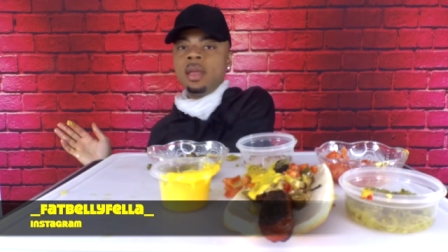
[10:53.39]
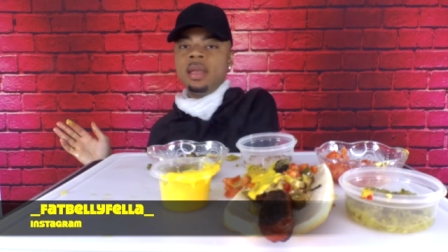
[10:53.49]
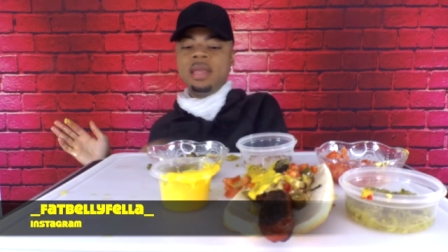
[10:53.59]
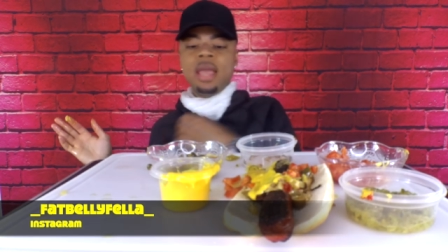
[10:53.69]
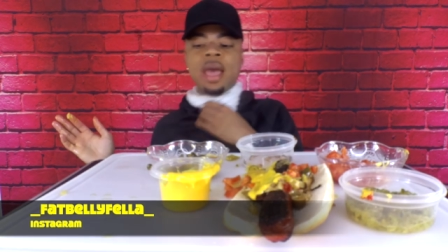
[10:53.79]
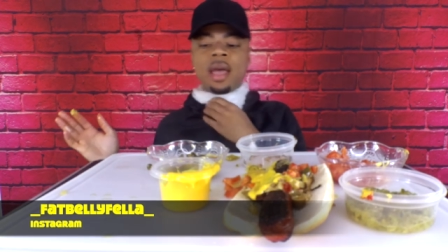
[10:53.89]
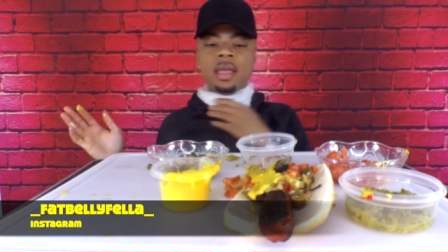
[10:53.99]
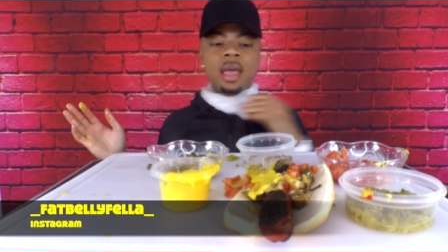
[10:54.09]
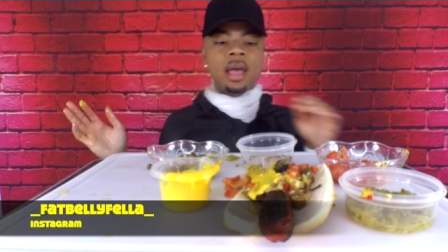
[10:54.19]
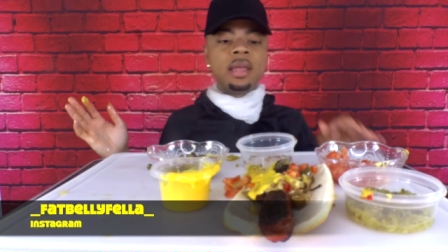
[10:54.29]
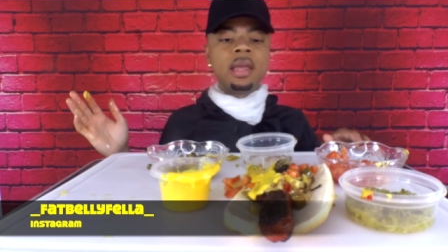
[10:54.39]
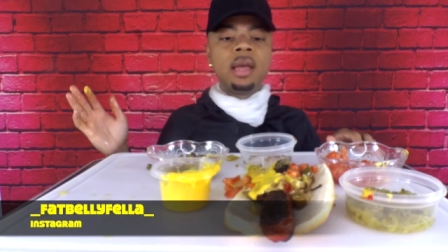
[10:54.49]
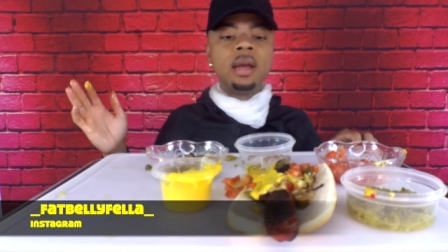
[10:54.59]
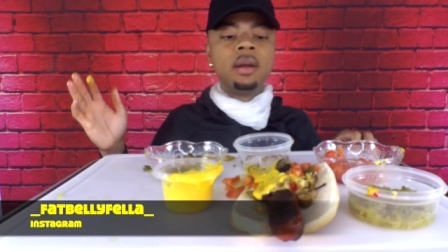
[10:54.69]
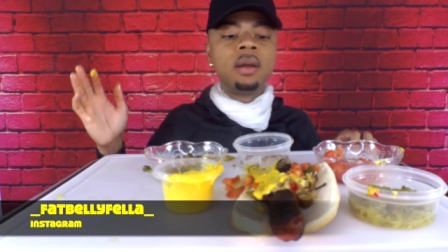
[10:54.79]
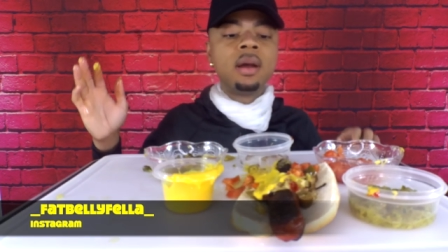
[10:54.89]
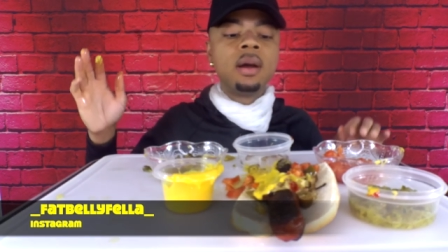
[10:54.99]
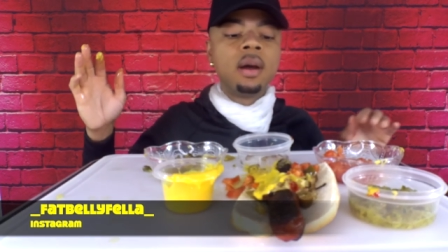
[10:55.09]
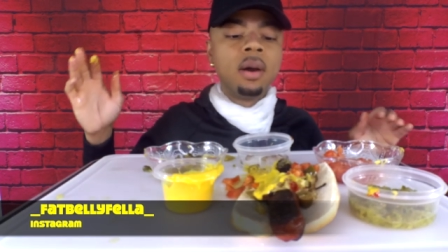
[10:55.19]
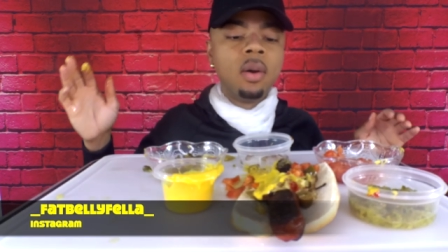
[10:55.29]
Yeah, yeah, yeah.
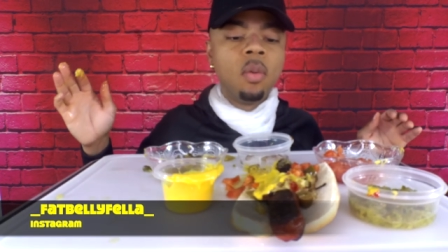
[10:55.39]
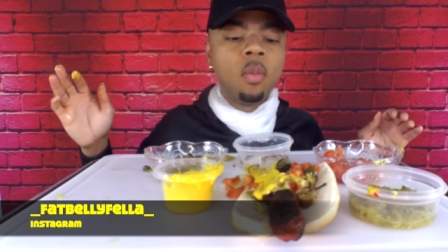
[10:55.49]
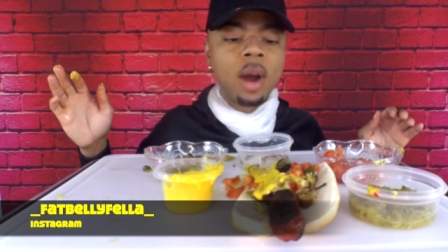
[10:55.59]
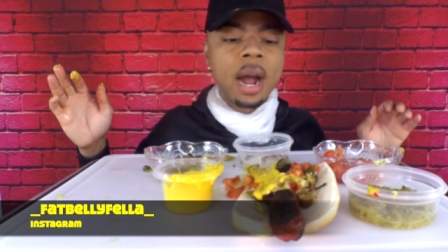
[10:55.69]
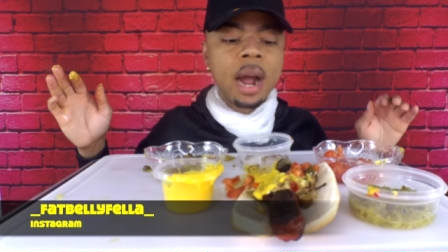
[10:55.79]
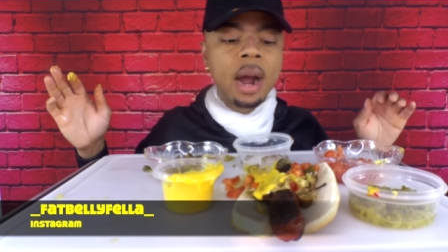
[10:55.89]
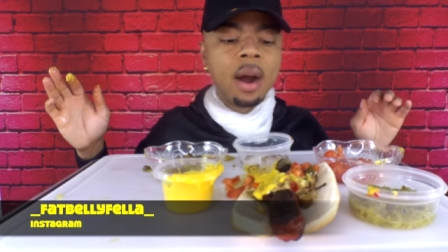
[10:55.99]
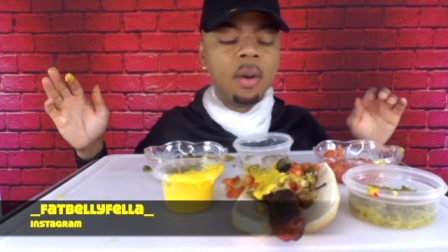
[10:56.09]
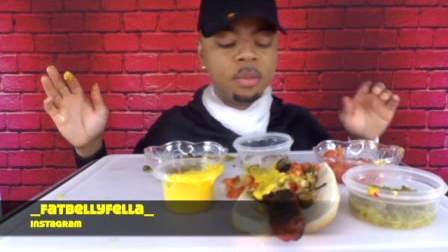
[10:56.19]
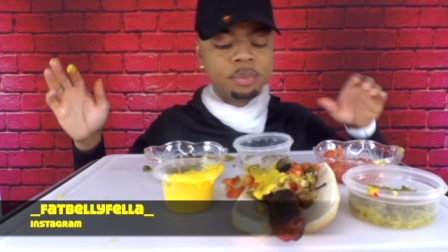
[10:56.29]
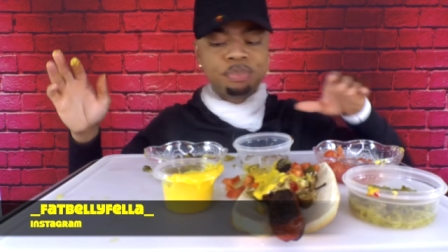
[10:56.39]
Oh, wow.